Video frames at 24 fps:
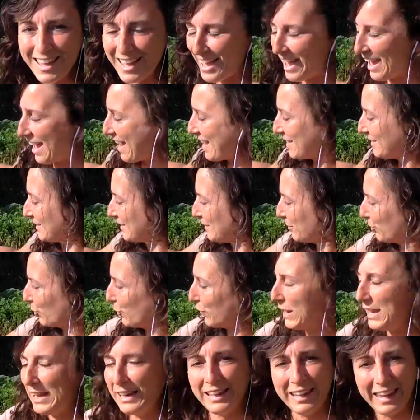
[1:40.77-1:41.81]
and some
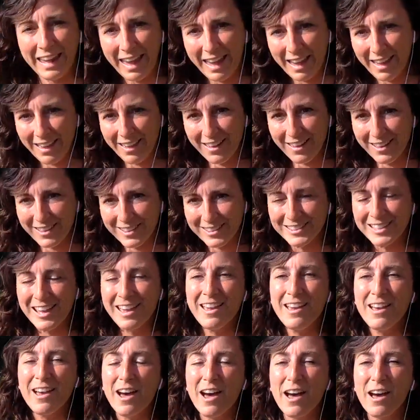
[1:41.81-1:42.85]
green kales,
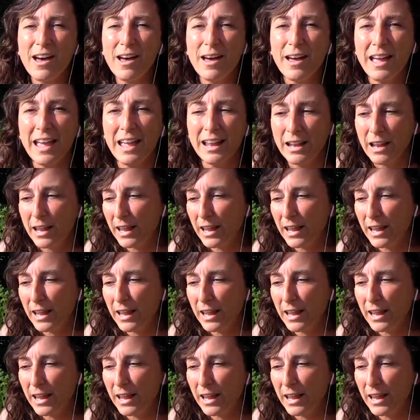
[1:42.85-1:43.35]
and